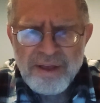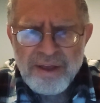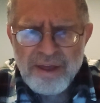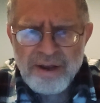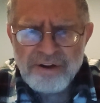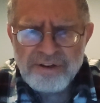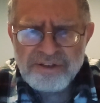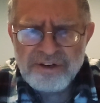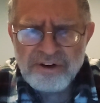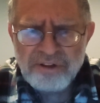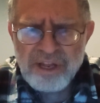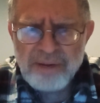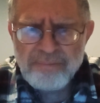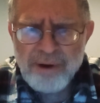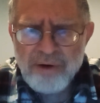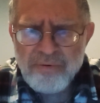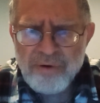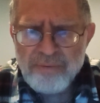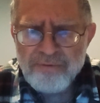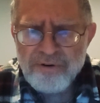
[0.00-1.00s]
It is only
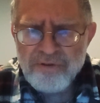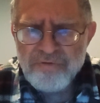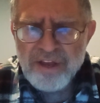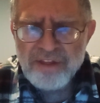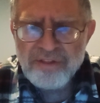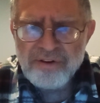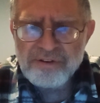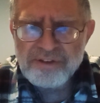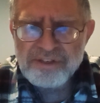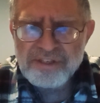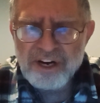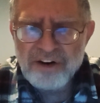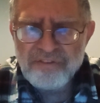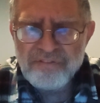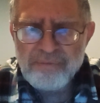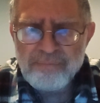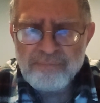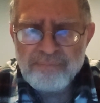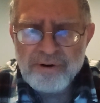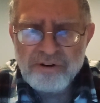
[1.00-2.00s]
by removing those
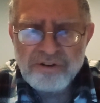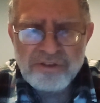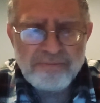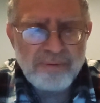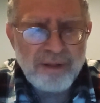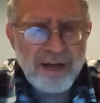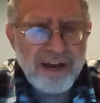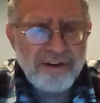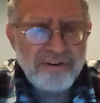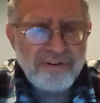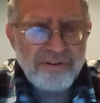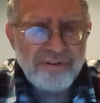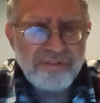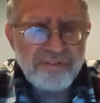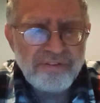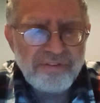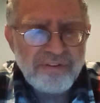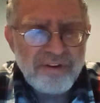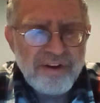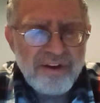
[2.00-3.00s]
self-imposed
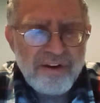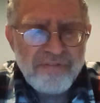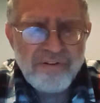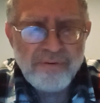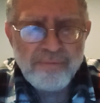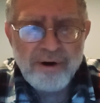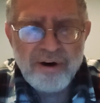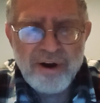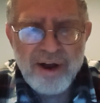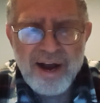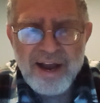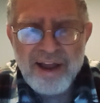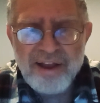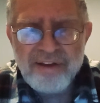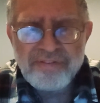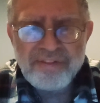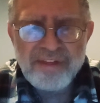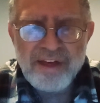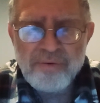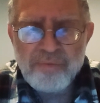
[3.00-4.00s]
blinders from our
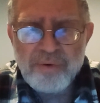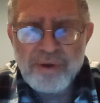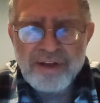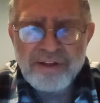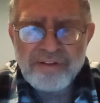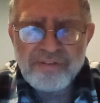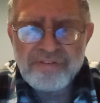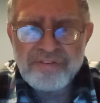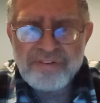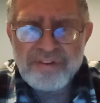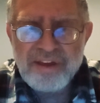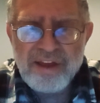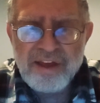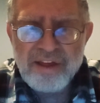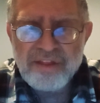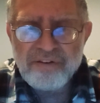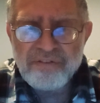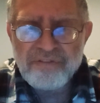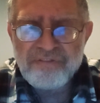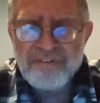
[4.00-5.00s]
eyes that we can
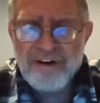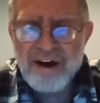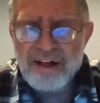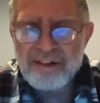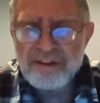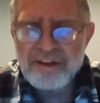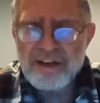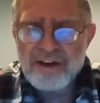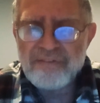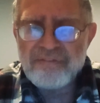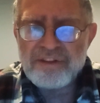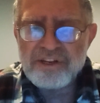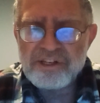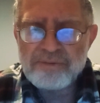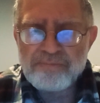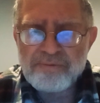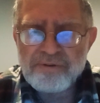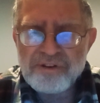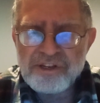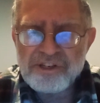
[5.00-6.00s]
see the folly of this
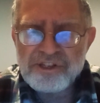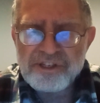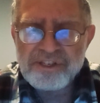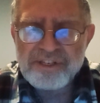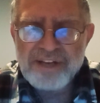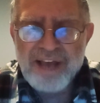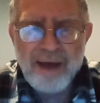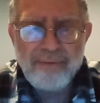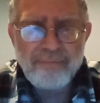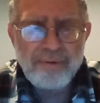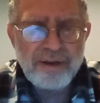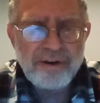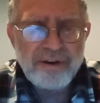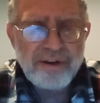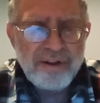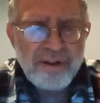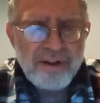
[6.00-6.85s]
pernicious habit.